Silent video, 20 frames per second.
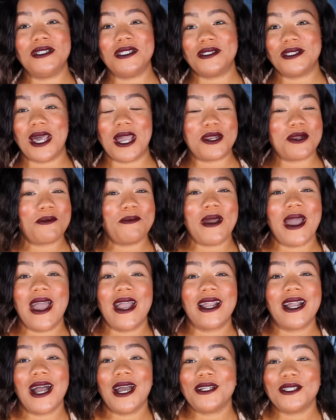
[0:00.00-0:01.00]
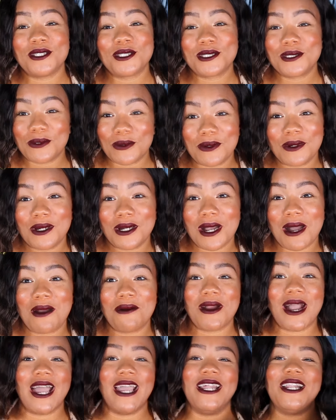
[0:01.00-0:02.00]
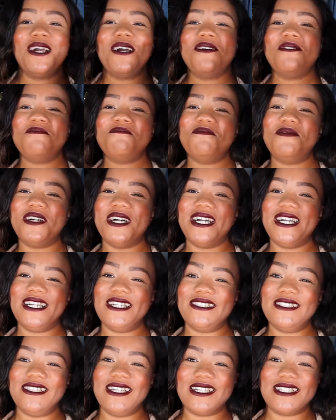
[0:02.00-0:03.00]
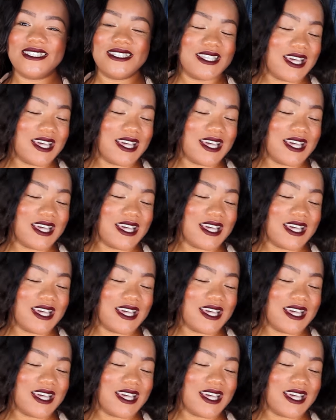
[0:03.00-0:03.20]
designer bag connoisseur, all right? But there's